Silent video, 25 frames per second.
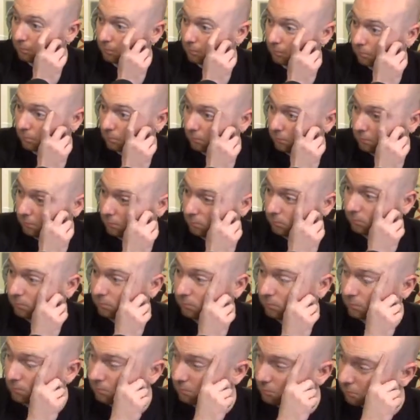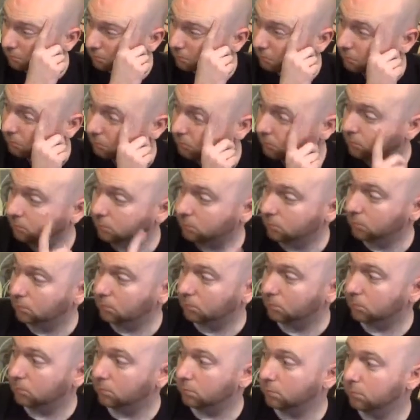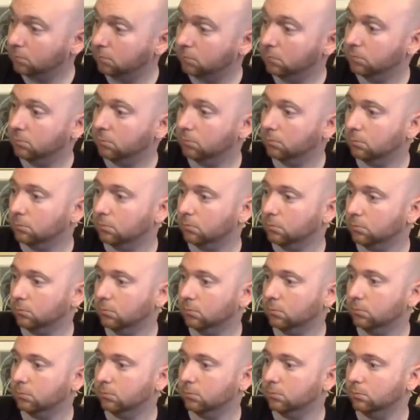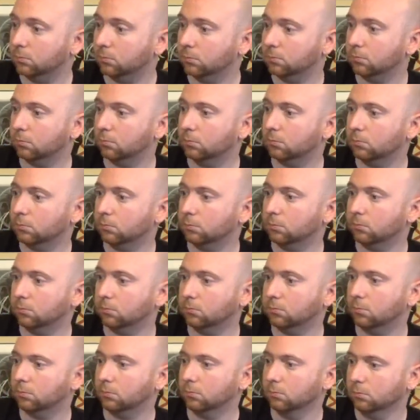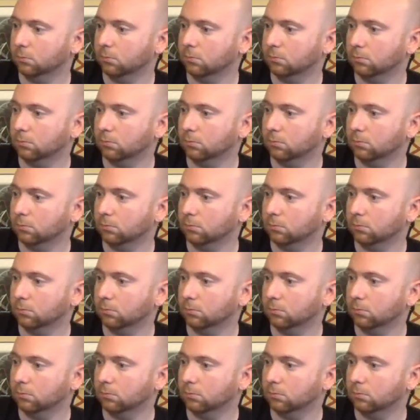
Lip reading: (not speaking)